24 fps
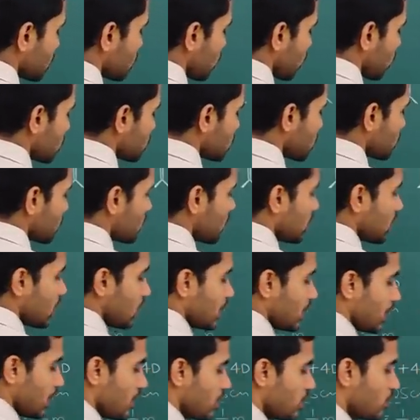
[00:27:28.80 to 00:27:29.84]
should also be
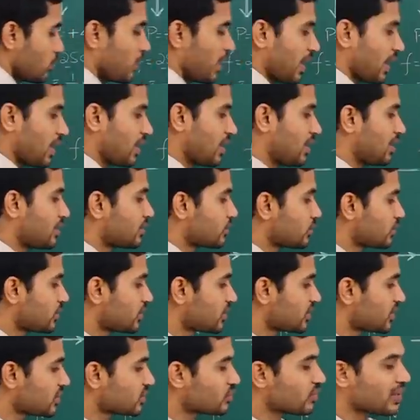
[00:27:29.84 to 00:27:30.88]
parallel. So,
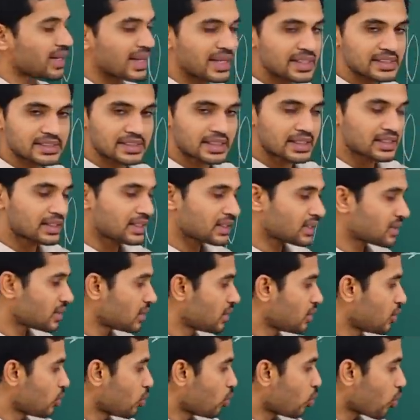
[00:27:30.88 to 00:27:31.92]
this is when I say that
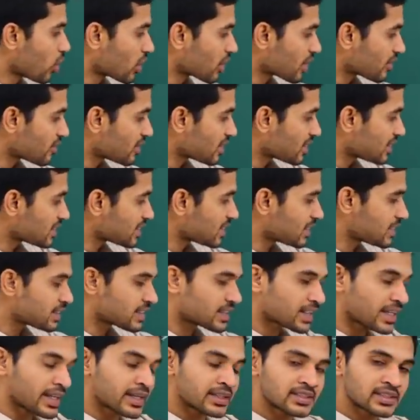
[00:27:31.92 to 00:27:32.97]
whatever is
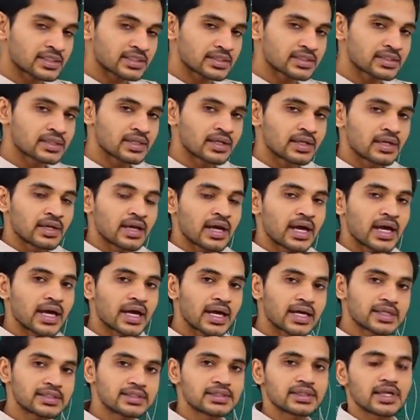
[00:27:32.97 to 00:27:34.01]
inside this
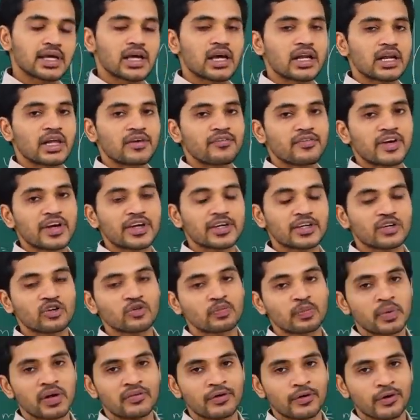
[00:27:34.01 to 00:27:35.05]
has an
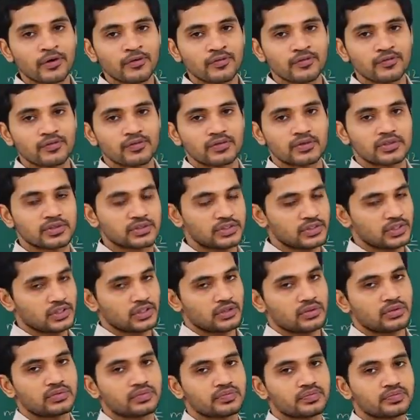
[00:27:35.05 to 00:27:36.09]
effective power of
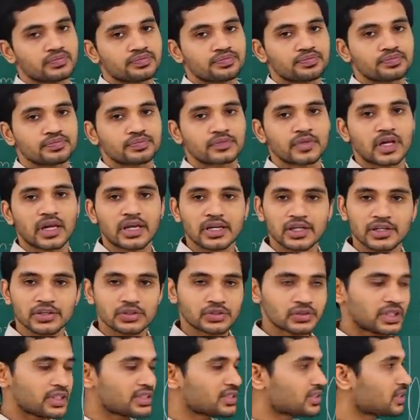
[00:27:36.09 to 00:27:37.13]
0. Clear
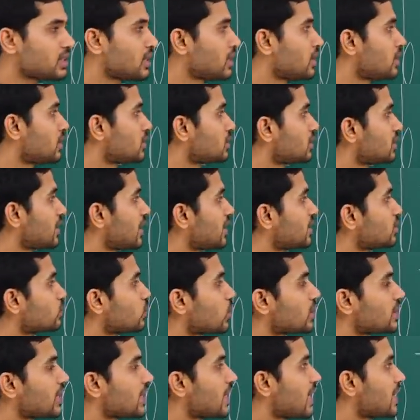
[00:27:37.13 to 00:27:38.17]
students? So, that is
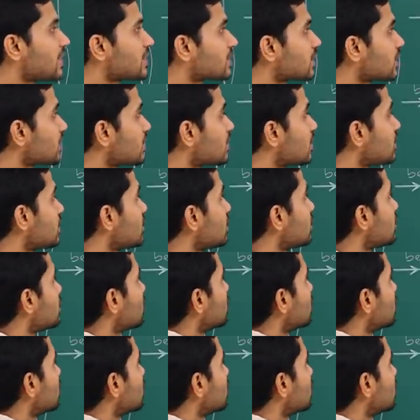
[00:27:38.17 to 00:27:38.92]
what they are asking here.